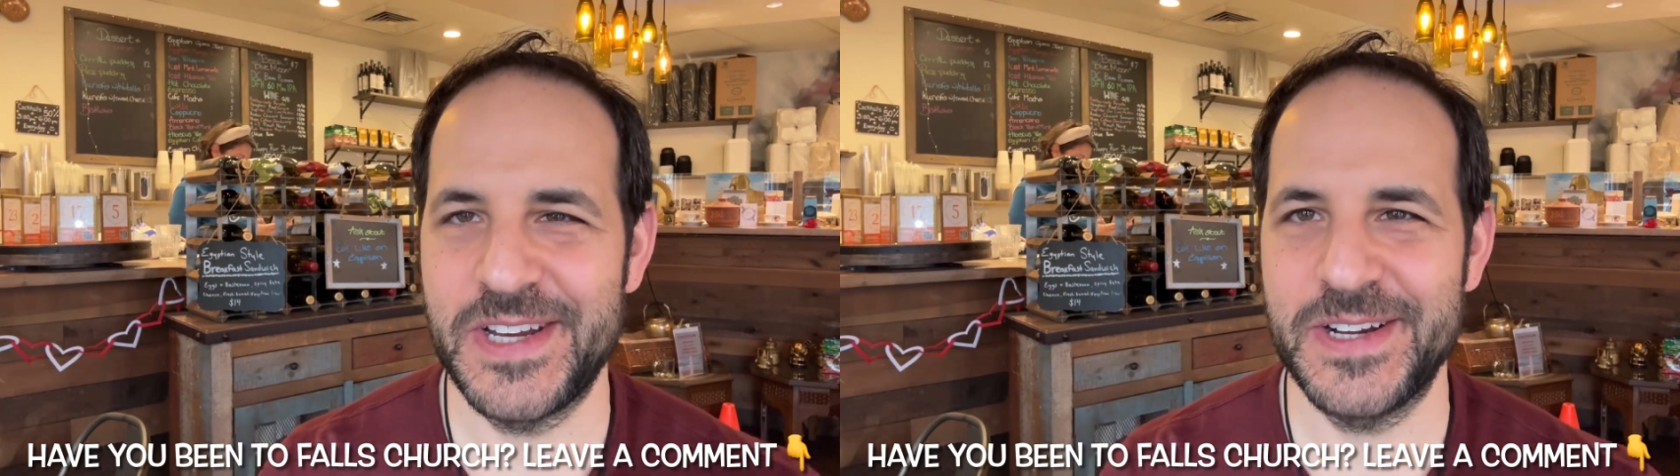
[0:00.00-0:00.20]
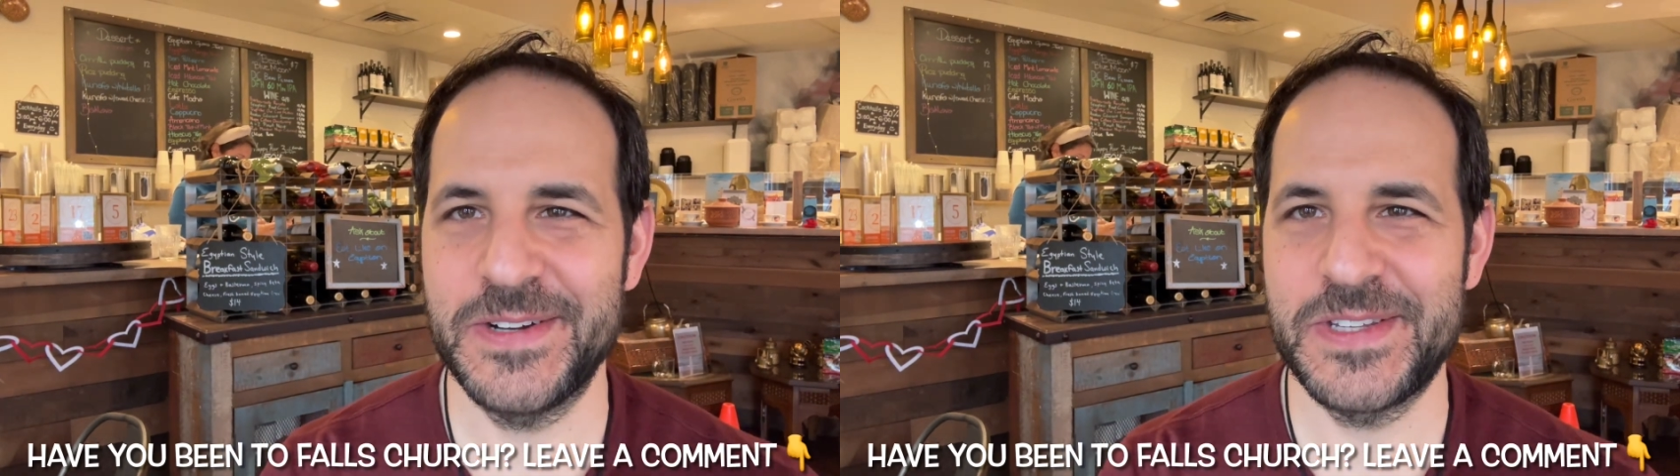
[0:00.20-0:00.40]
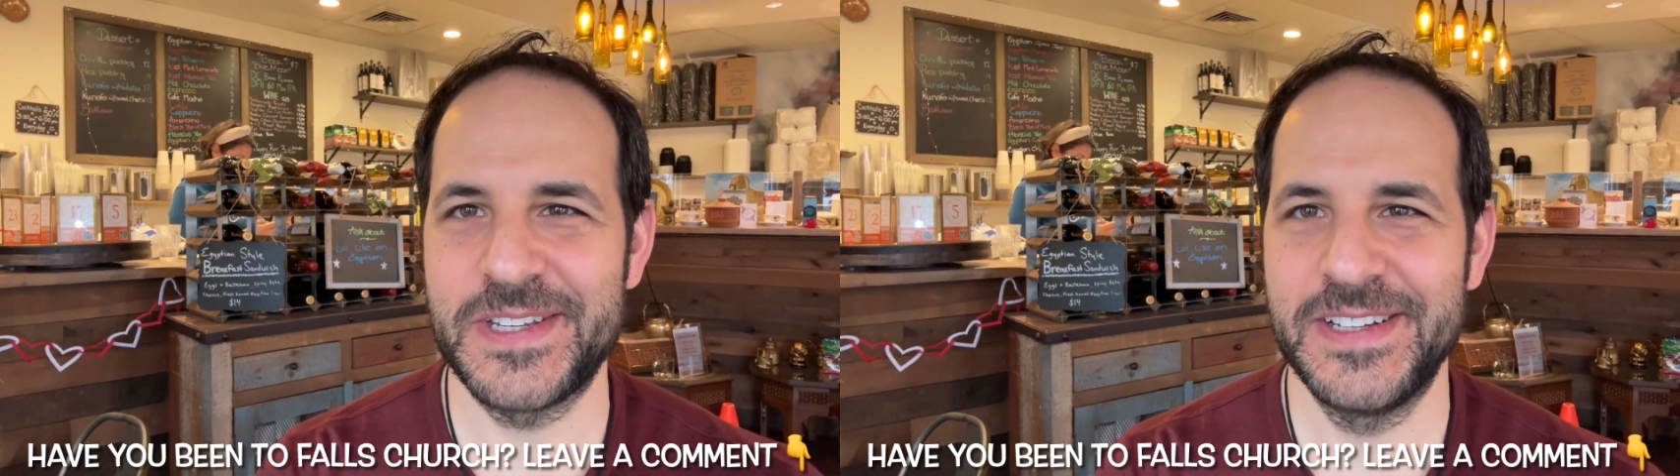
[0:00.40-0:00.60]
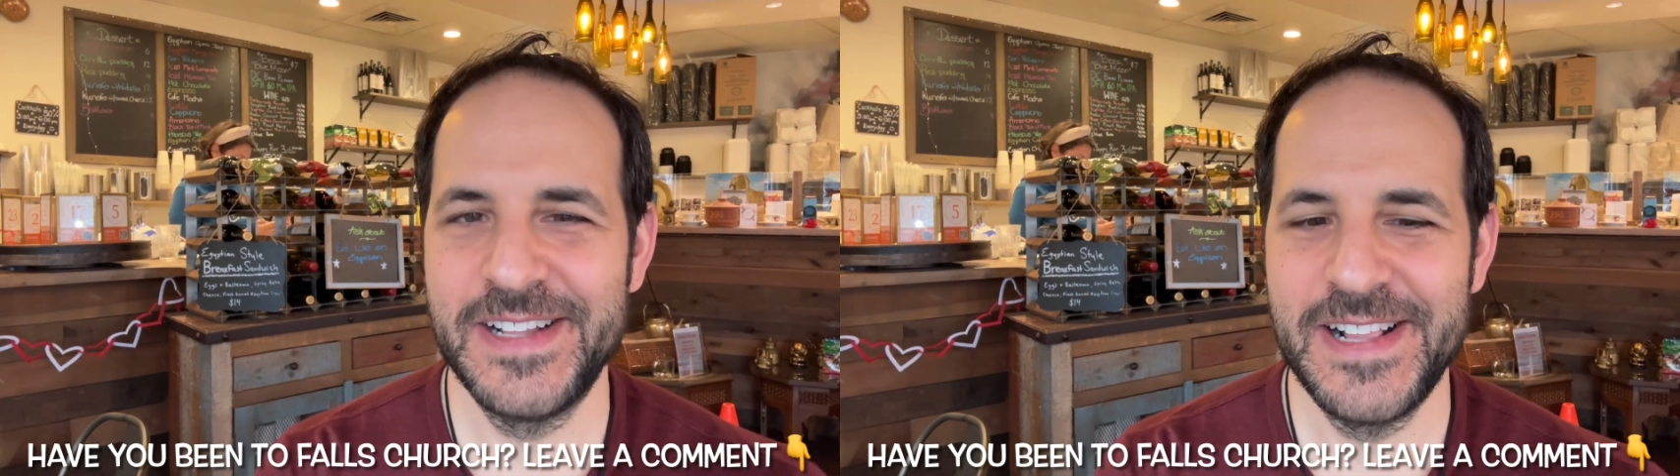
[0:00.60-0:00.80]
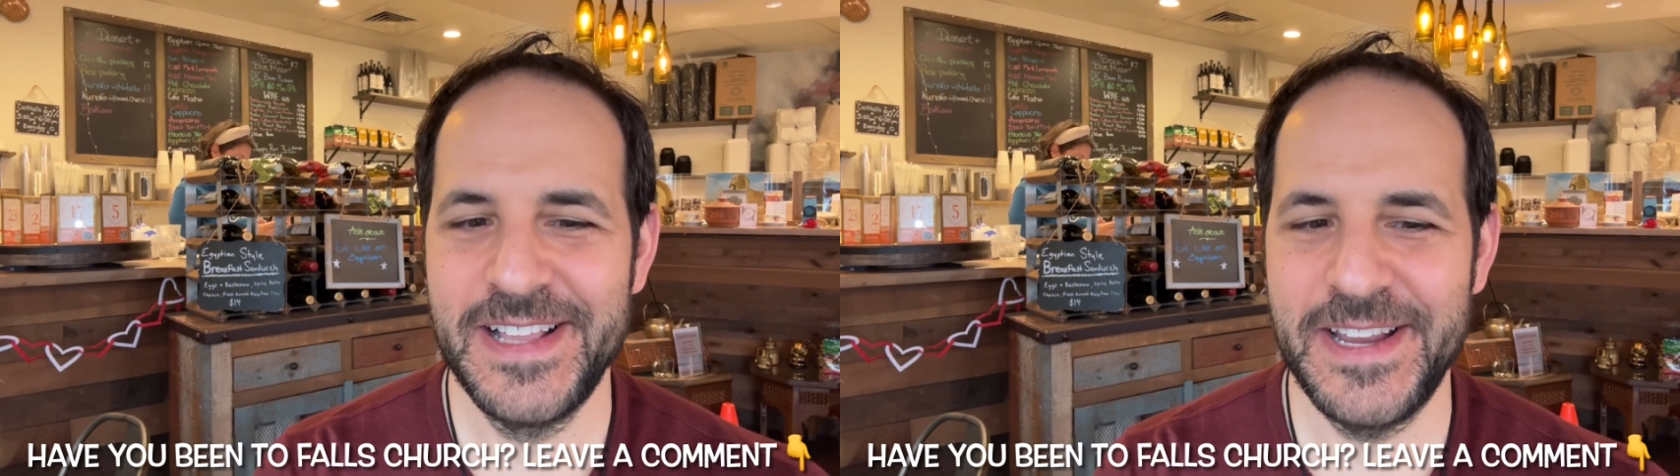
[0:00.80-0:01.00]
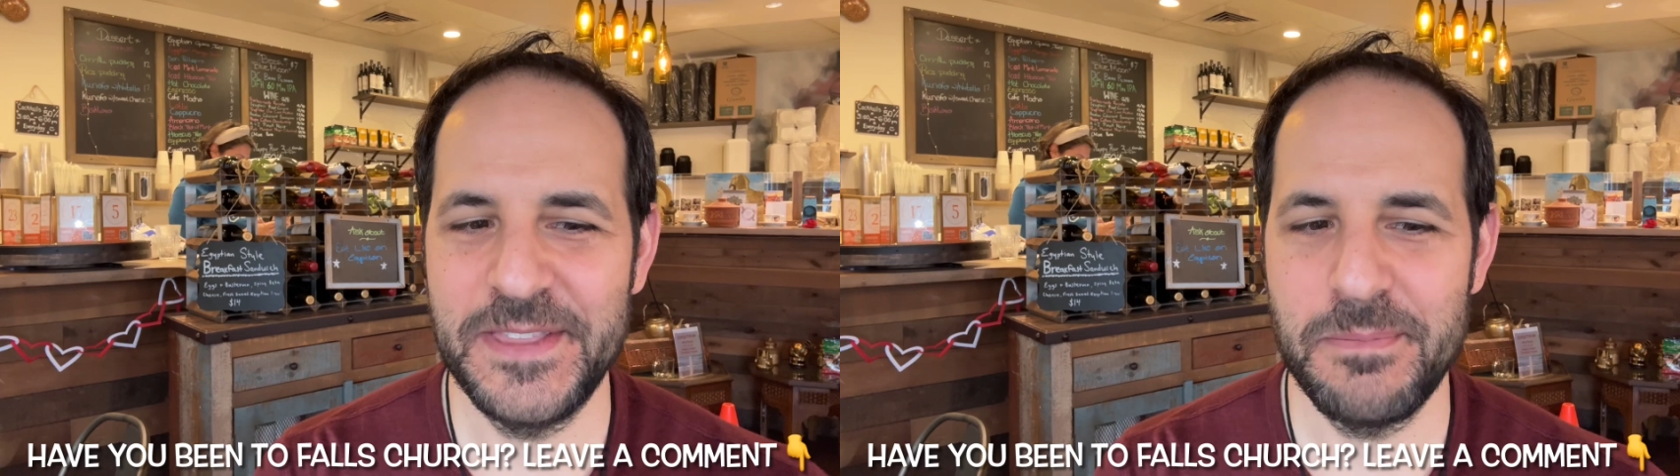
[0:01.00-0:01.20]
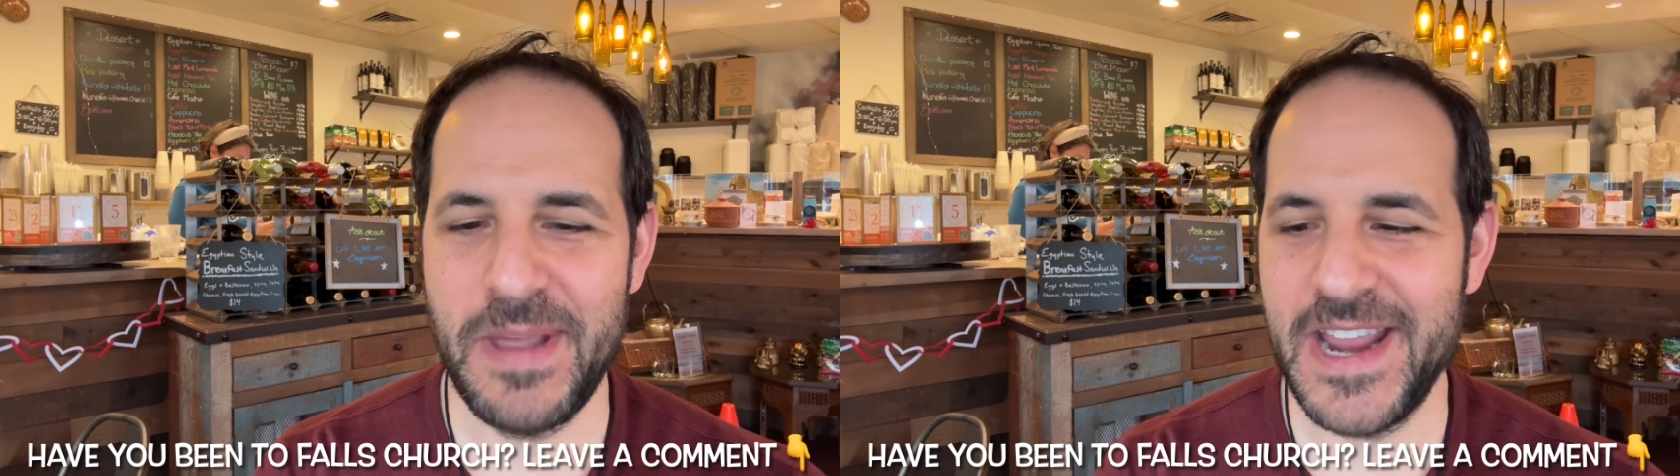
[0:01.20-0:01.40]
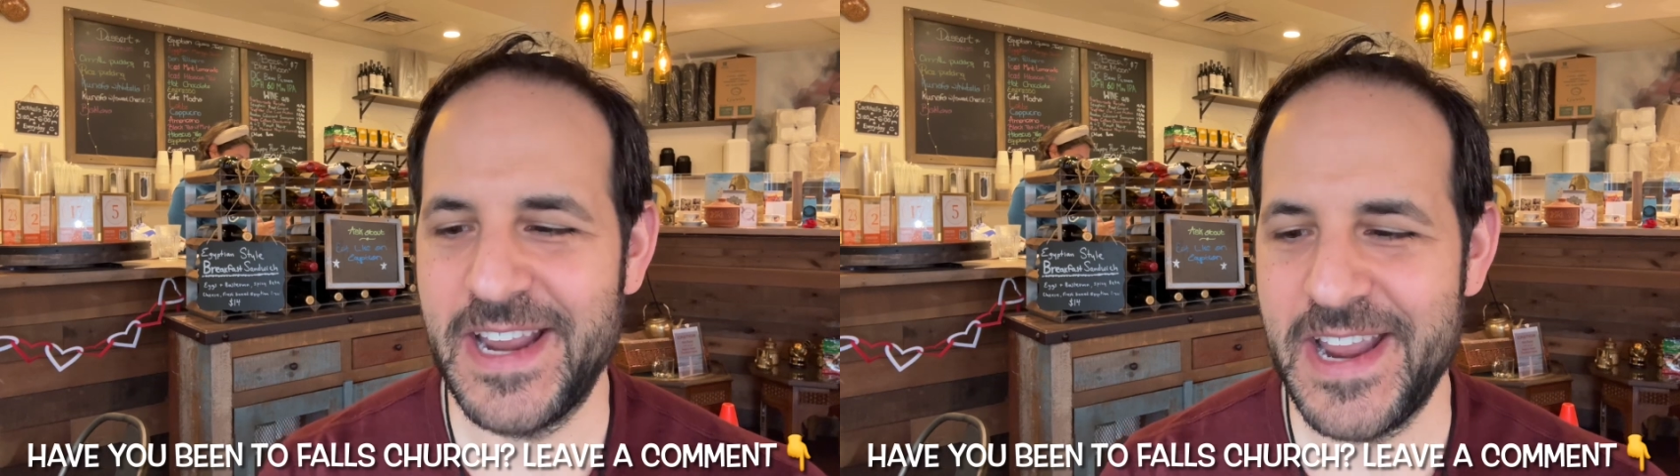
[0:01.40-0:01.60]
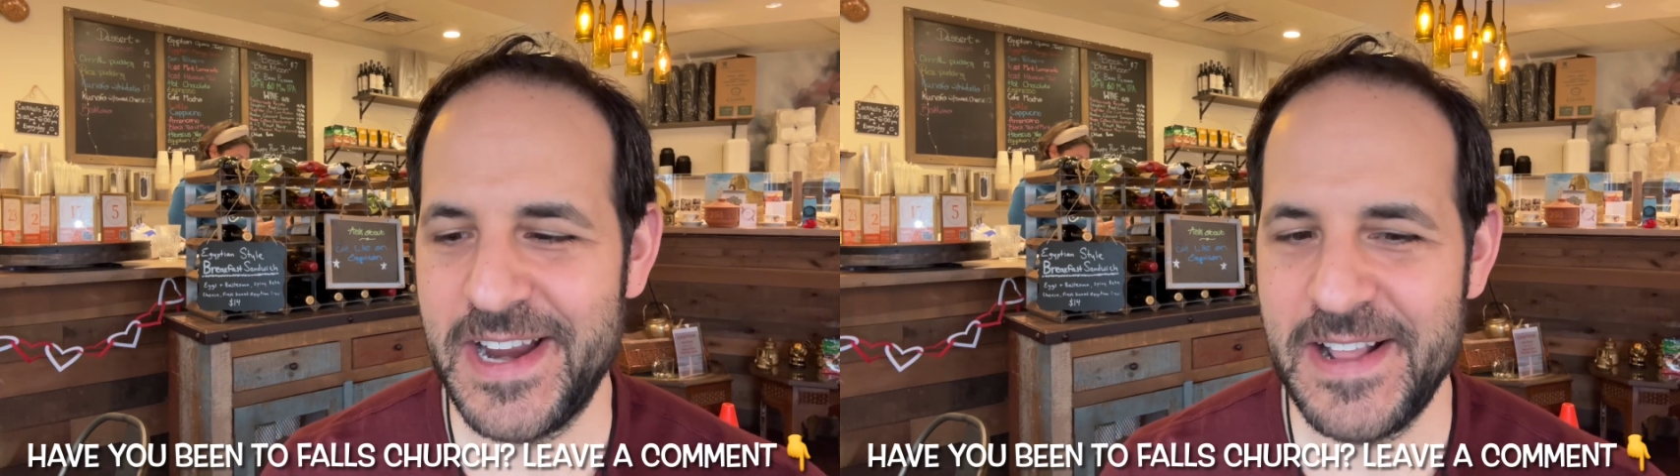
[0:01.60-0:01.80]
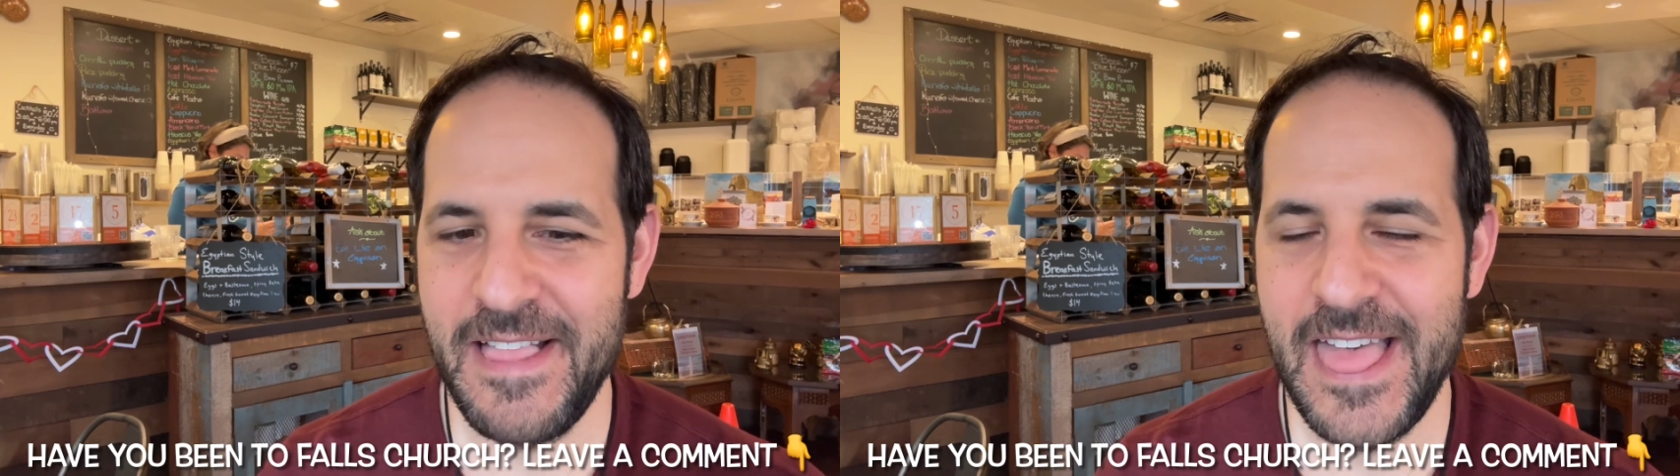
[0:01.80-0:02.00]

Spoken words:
years in the making,